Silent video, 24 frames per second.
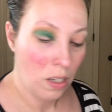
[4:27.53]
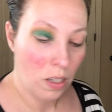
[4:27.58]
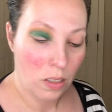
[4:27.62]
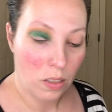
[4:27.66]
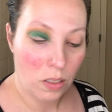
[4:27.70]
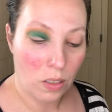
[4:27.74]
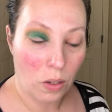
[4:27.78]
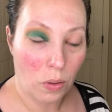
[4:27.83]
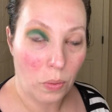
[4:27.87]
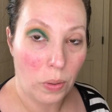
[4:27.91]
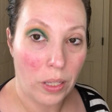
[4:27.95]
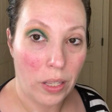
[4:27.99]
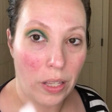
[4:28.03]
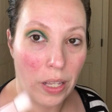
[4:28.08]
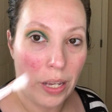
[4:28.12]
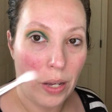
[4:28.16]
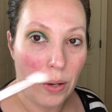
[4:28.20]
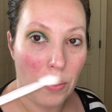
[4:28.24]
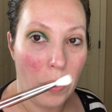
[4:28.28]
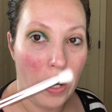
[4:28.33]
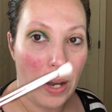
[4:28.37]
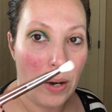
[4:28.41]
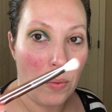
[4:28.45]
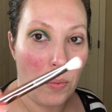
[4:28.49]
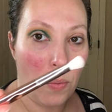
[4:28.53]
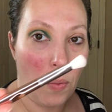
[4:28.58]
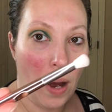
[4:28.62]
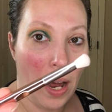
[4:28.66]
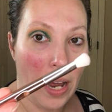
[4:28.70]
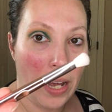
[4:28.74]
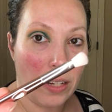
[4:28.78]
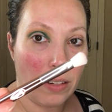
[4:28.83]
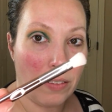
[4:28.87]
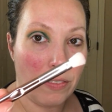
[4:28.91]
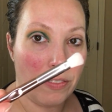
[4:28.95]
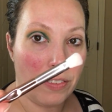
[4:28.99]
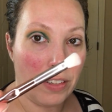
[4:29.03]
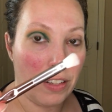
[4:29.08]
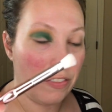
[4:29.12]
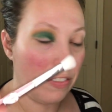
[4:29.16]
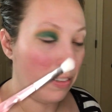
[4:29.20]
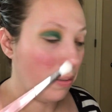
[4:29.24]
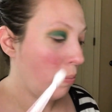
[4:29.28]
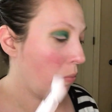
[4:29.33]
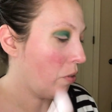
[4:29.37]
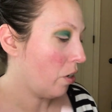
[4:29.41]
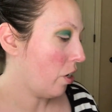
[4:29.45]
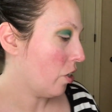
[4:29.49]
So with a Wet n Wild
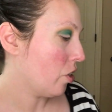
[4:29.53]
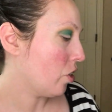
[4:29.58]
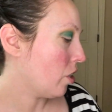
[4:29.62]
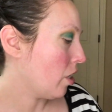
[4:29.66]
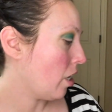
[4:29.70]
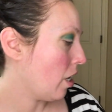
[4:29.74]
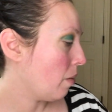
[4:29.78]
fluffy brush,